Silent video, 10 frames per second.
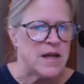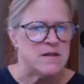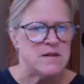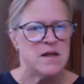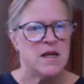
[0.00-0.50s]

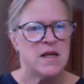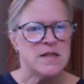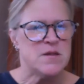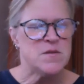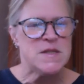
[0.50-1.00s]
And
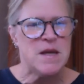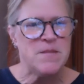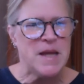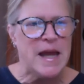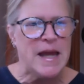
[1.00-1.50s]
so
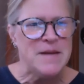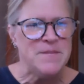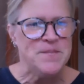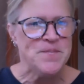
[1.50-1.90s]
someday